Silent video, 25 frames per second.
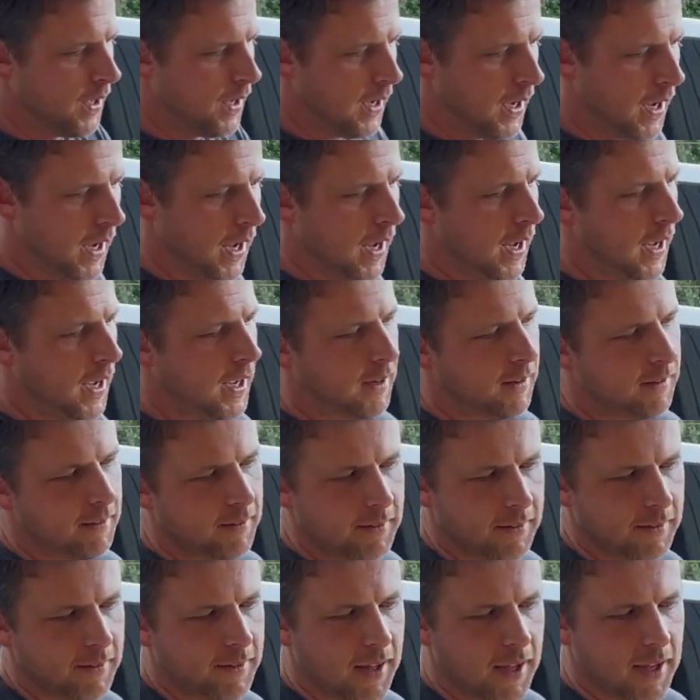And
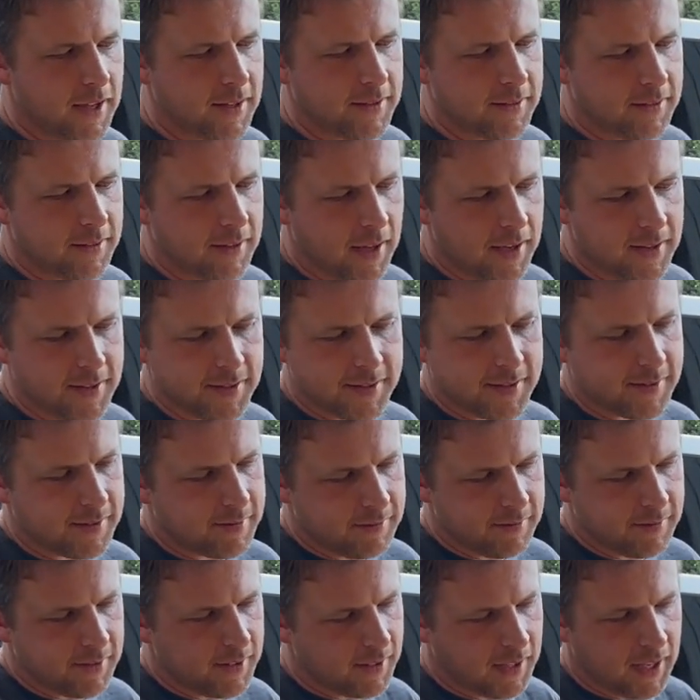
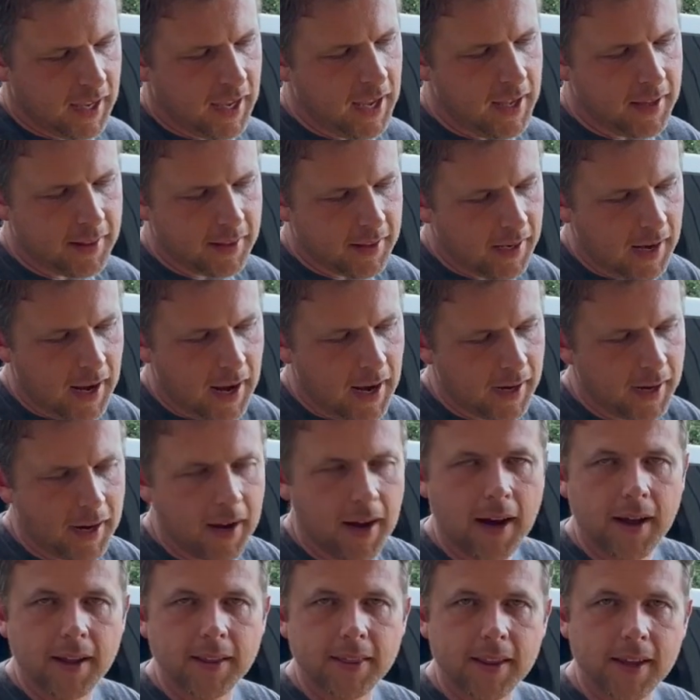the kit that I got,